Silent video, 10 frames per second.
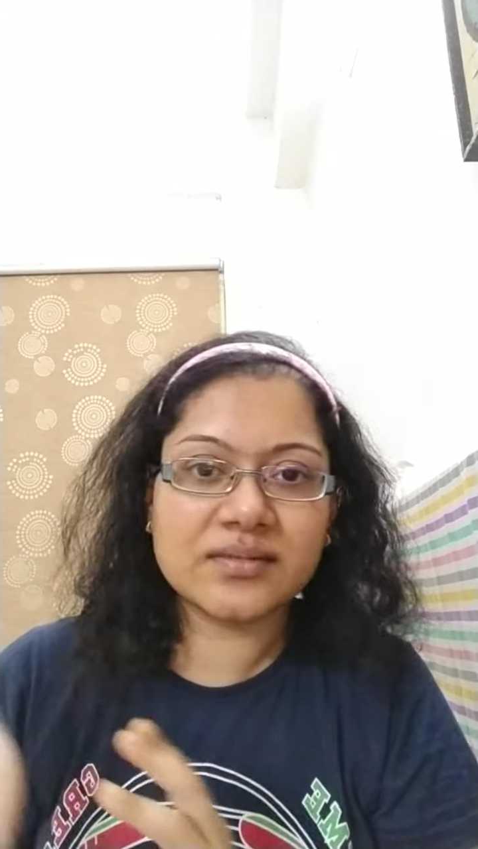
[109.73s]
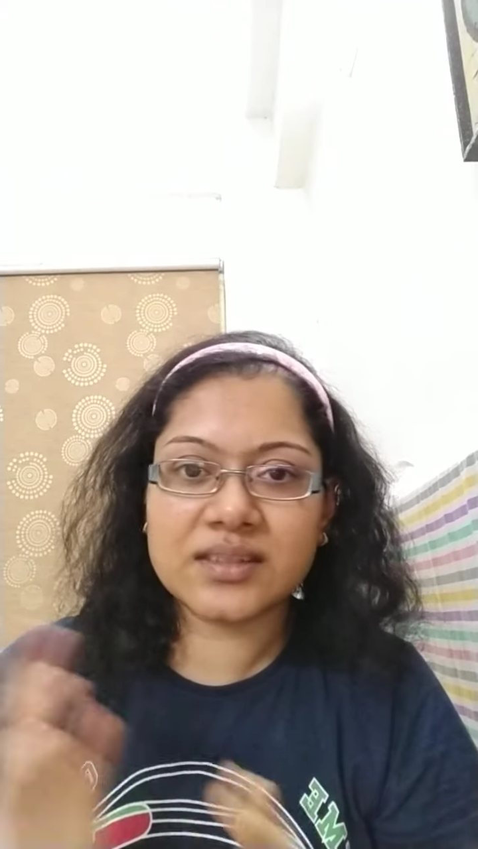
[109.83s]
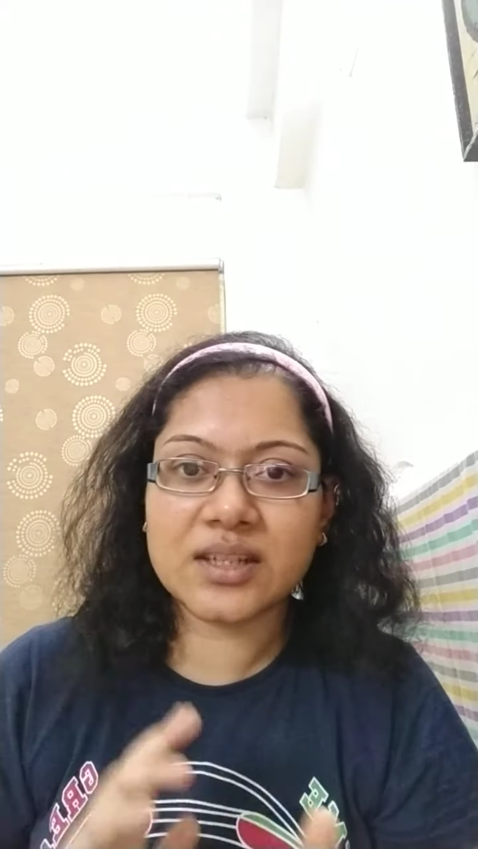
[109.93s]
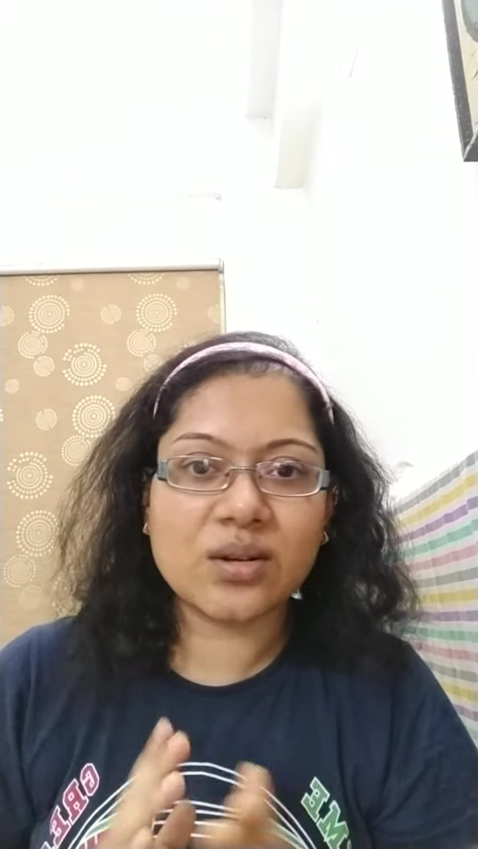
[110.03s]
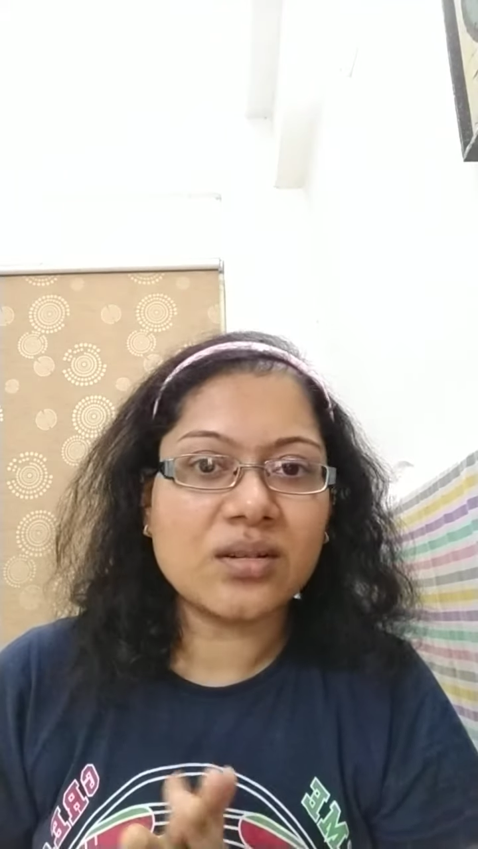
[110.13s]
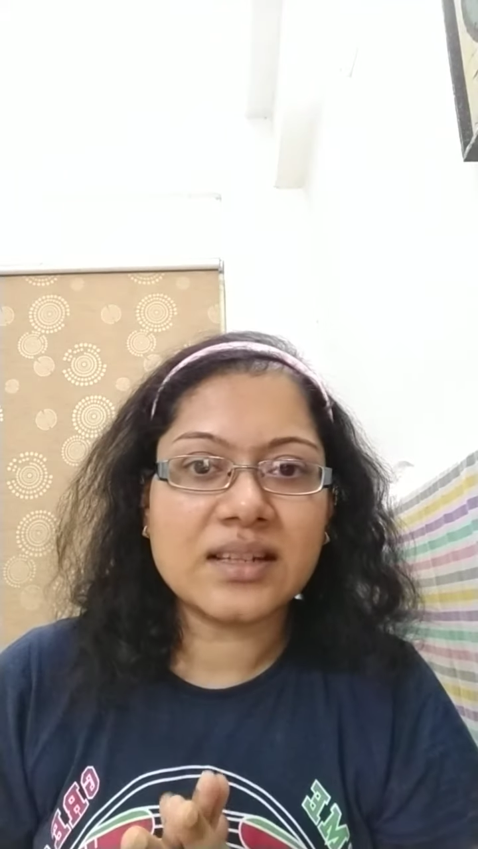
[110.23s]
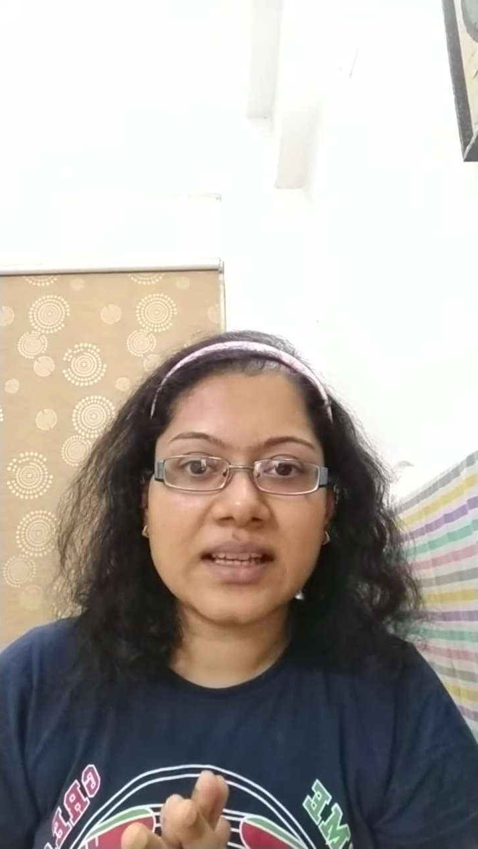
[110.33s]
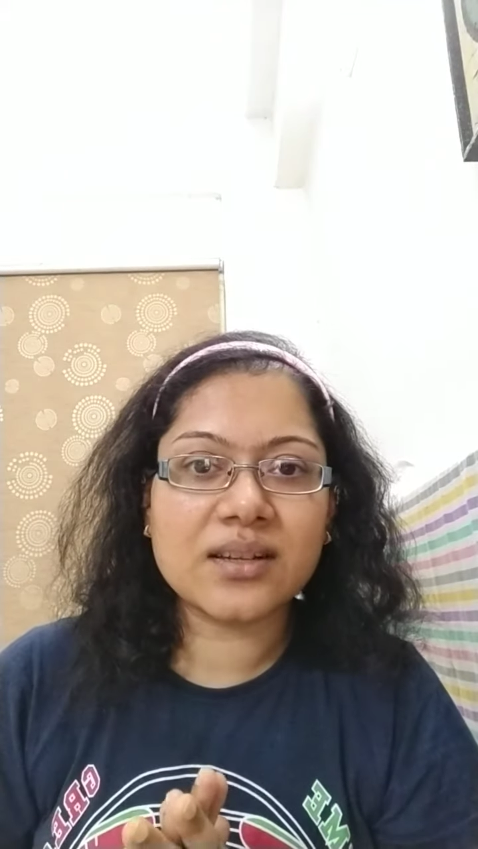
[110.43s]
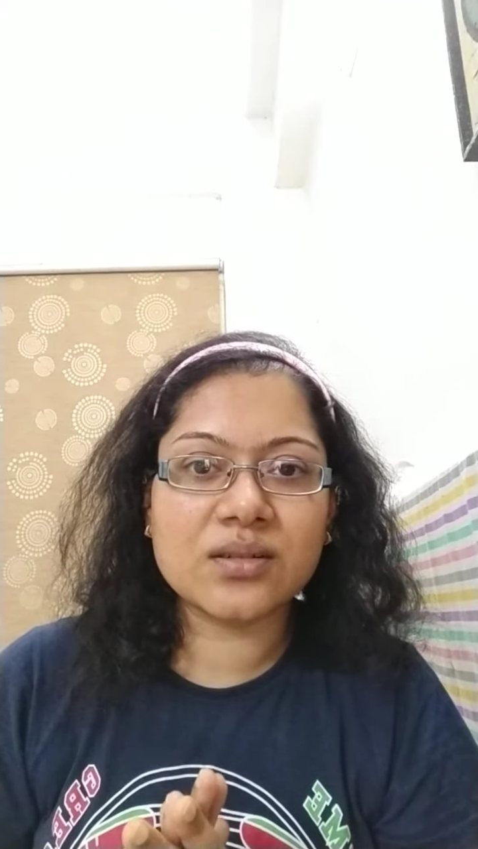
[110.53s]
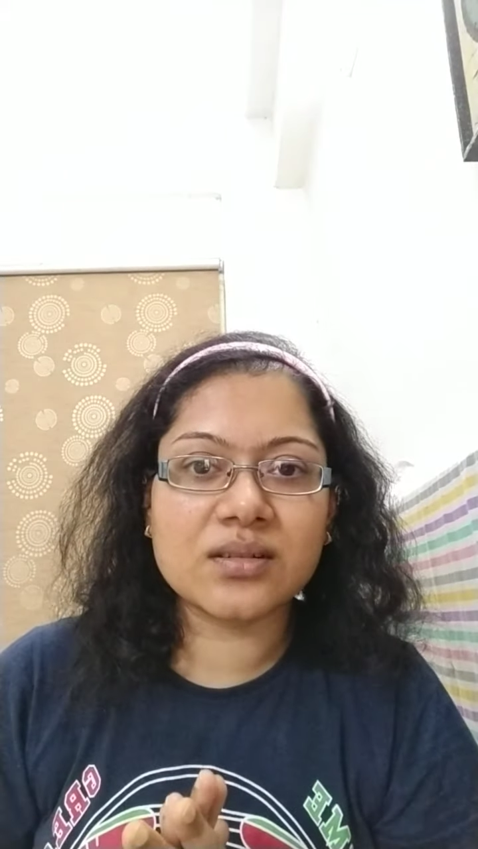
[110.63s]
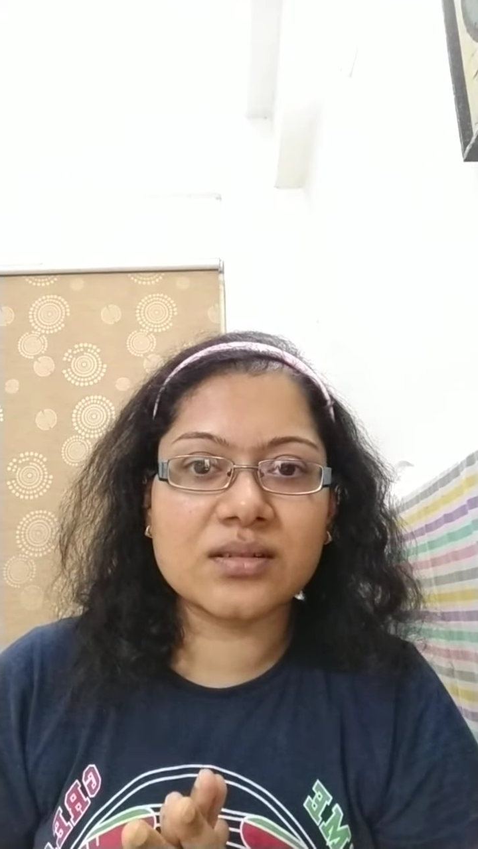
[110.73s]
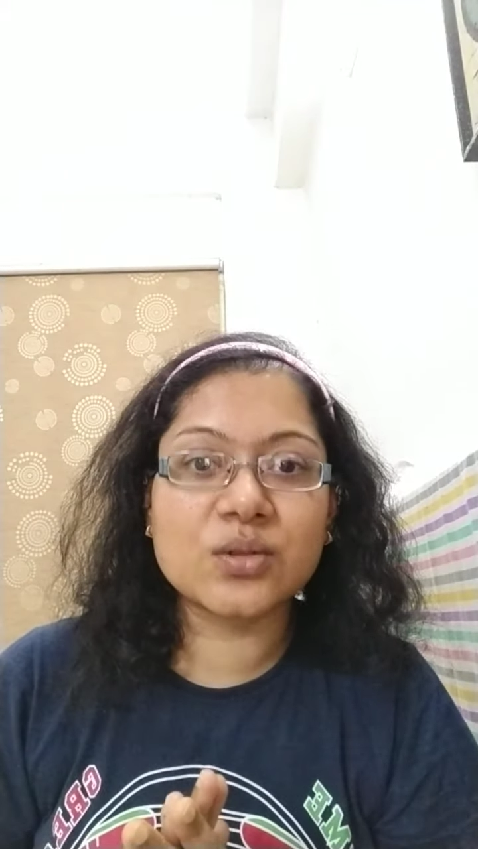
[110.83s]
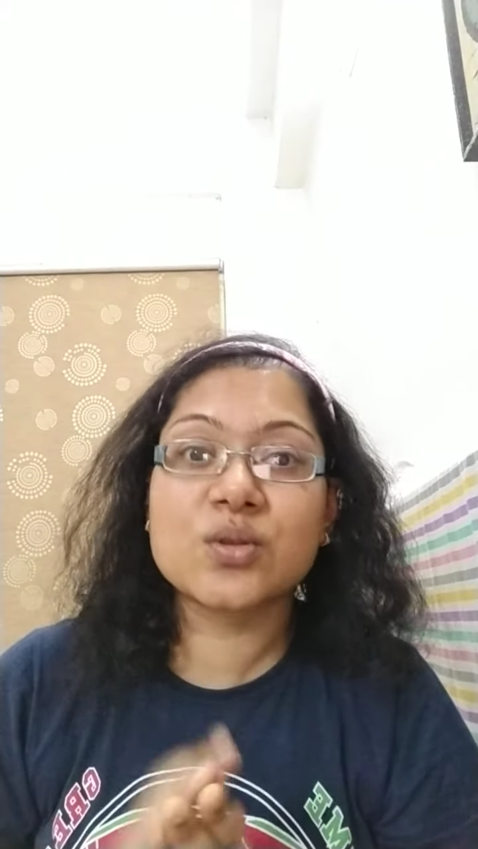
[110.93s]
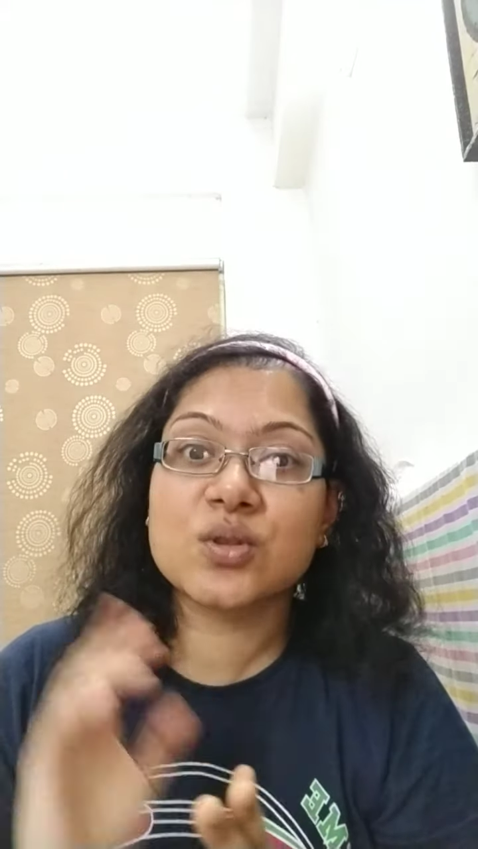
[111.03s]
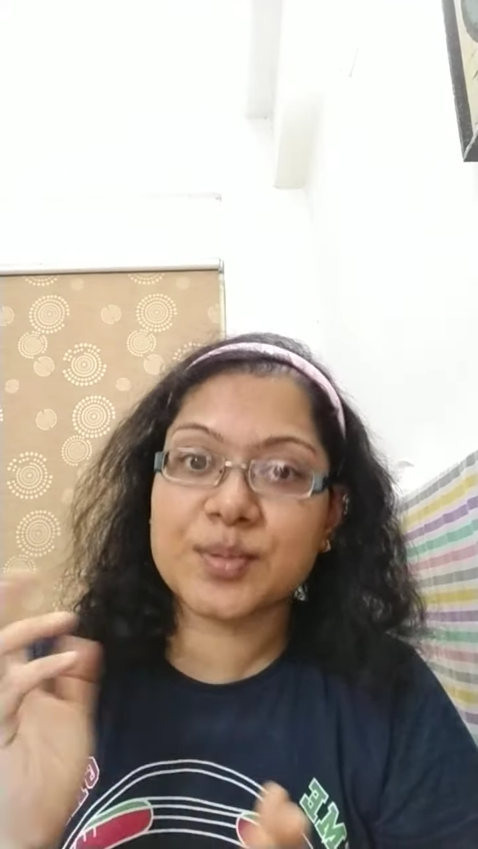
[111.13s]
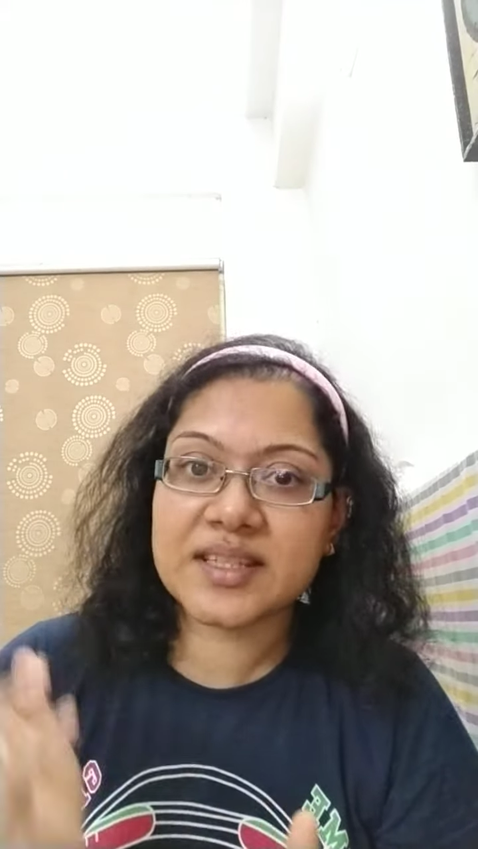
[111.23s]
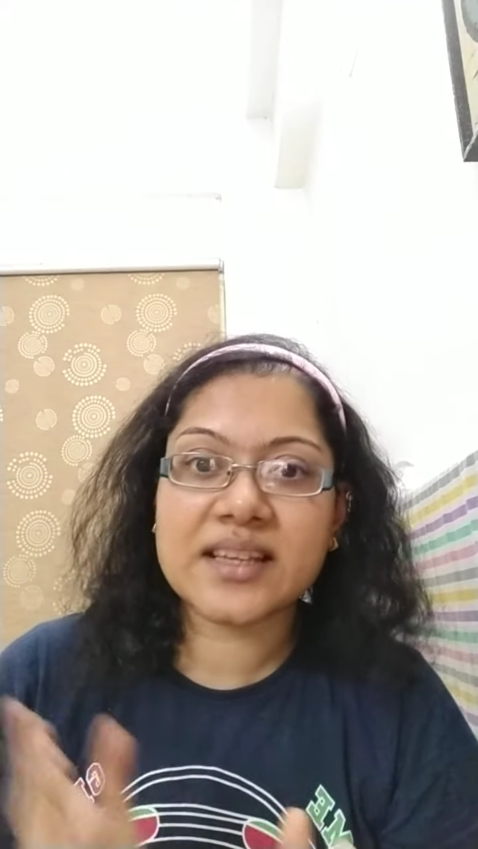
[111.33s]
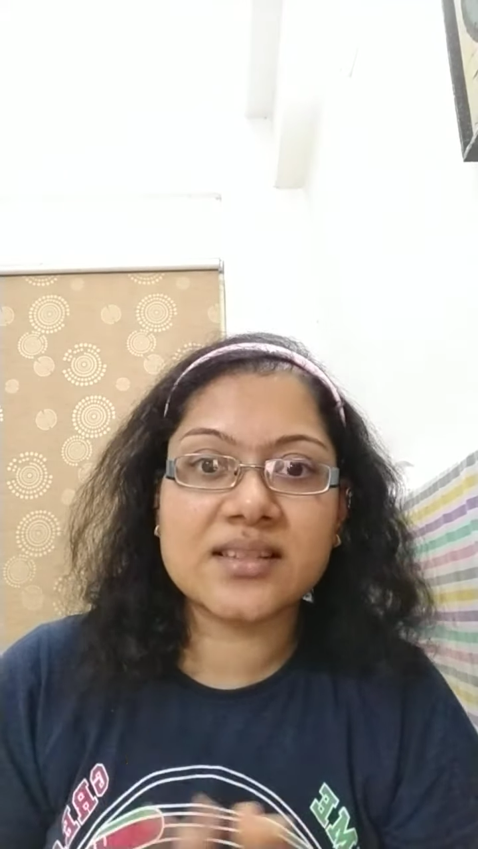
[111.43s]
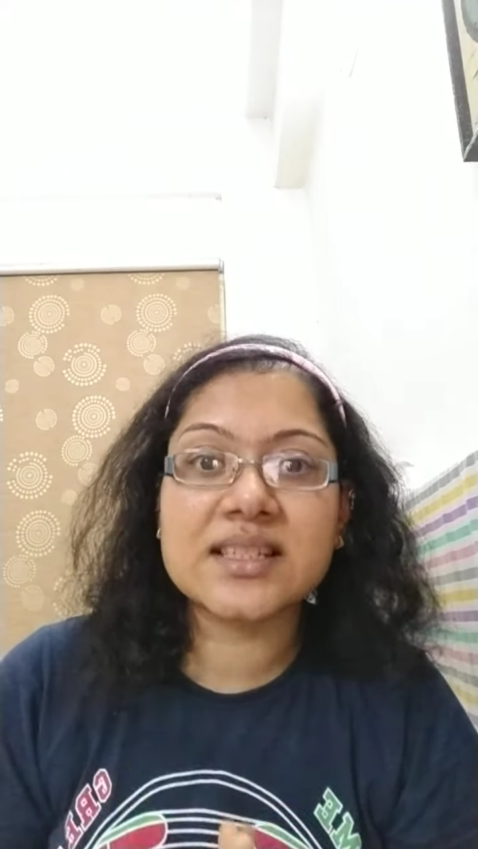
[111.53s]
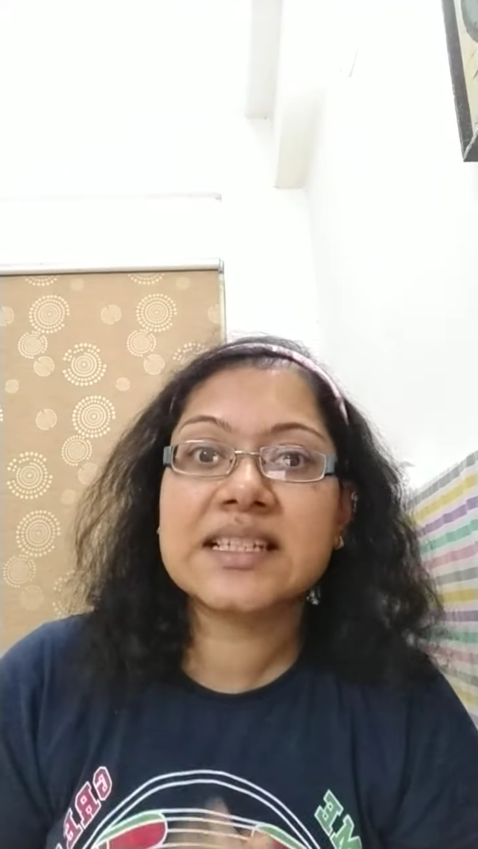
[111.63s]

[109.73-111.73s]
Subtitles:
those obstacles